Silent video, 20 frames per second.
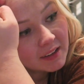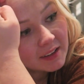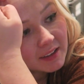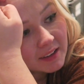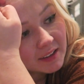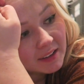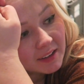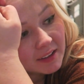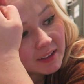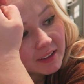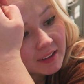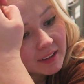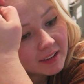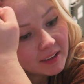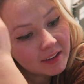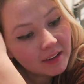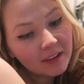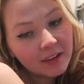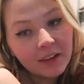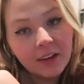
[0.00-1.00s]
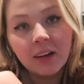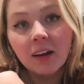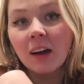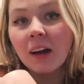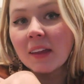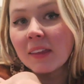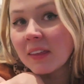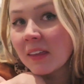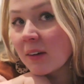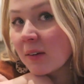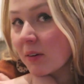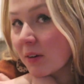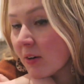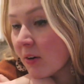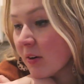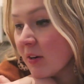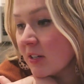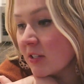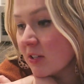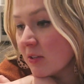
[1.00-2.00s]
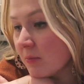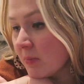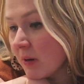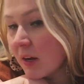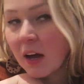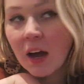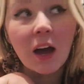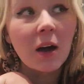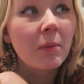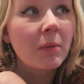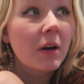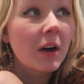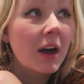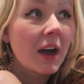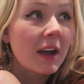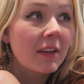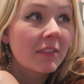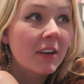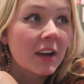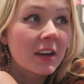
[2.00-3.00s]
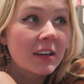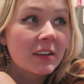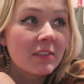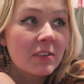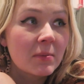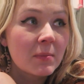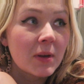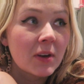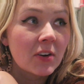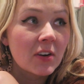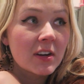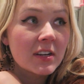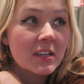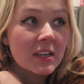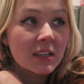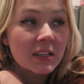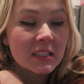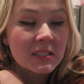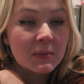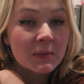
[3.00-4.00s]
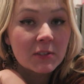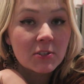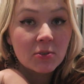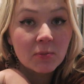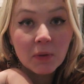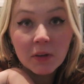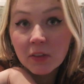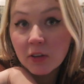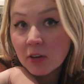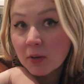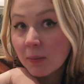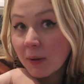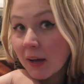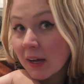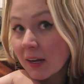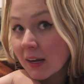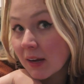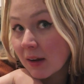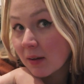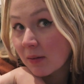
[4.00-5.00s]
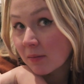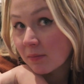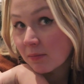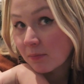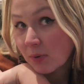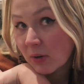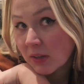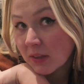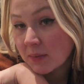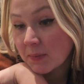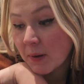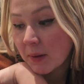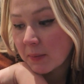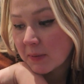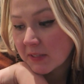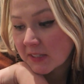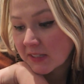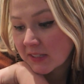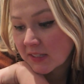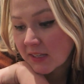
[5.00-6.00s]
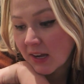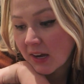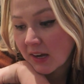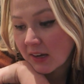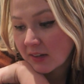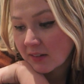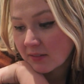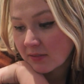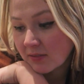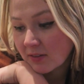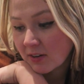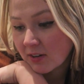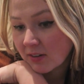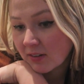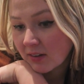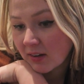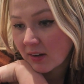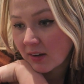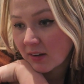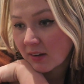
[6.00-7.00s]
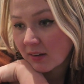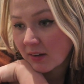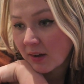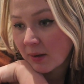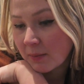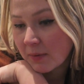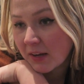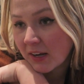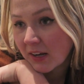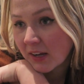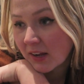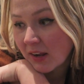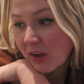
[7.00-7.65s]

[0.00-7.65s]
I think we're going to, but how about I've got an even better idea. Let's put your brother to bed and bring the puppies inside for a, minute.